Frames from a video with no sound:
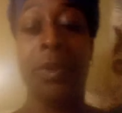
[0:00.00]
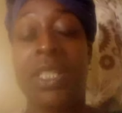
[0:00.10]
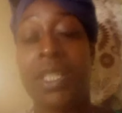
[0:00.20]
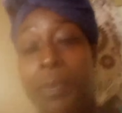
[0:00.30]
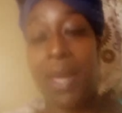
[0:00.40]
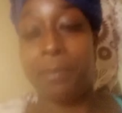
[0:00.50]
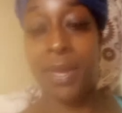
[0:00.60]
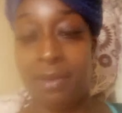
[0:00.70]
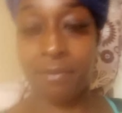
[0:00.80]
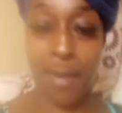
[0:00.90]
It's a pet
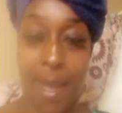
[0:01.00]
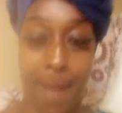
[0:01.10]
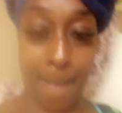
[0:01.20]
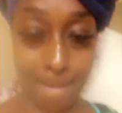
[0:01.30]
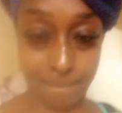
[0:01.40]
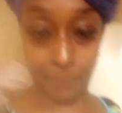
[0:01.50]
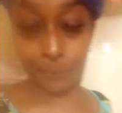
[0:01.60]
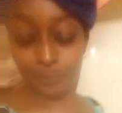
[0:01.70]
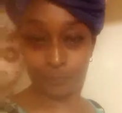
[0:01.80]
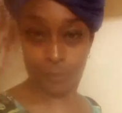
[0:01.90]
peeve of mine.
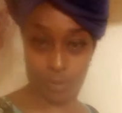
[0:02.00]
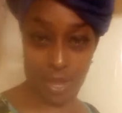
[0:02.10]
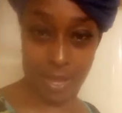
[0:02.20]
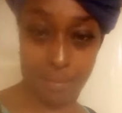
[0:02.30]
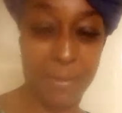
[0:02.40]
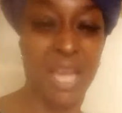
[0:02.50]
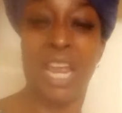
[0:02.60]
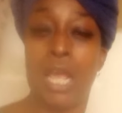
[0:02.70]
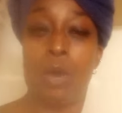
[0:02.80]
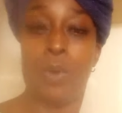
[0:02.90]
Okay? Men
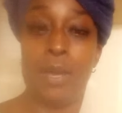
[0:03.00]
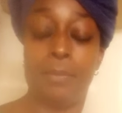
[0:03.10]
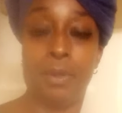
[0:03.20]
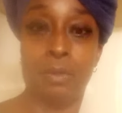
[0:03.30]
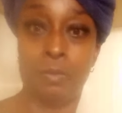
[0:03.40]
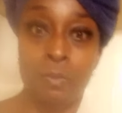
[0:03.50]
and women.